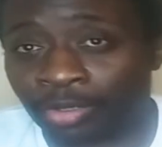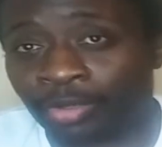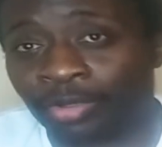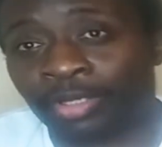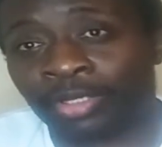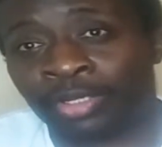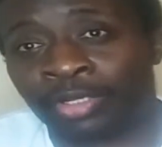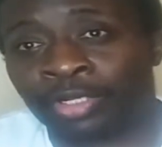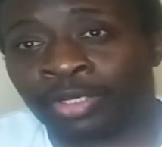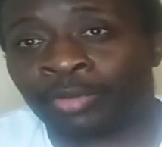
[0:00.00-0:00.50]

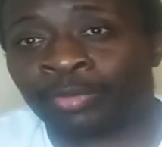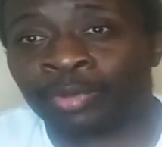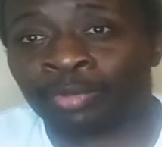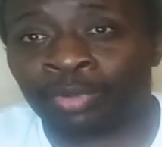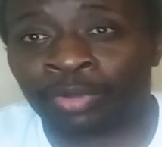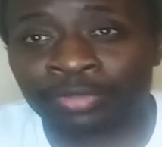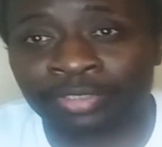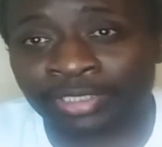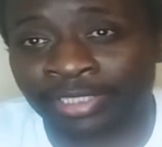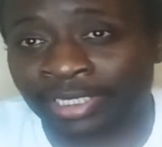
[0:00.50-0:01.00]
You know, we
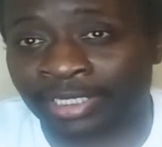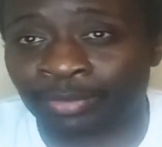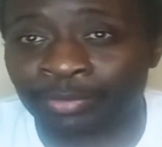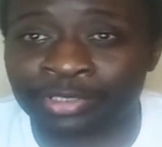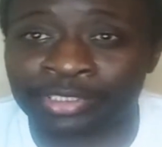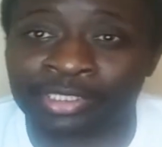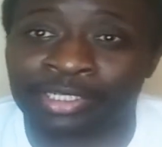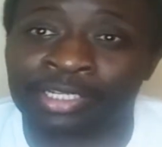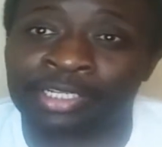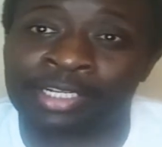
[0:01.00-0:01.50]
worked together. We
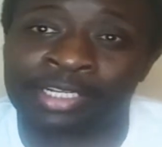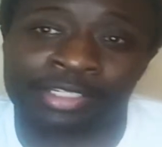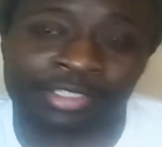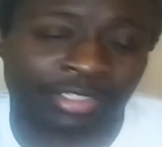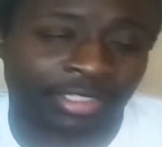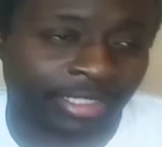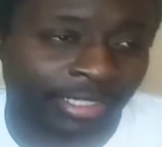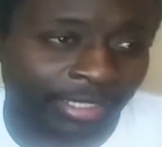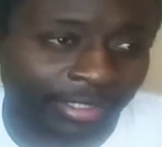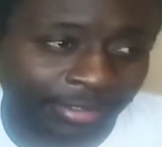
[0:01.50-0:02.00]
took a lunch
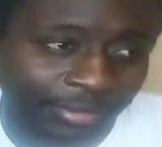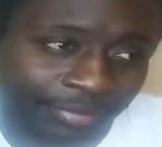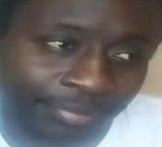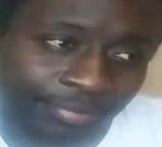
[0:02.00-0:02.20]
together.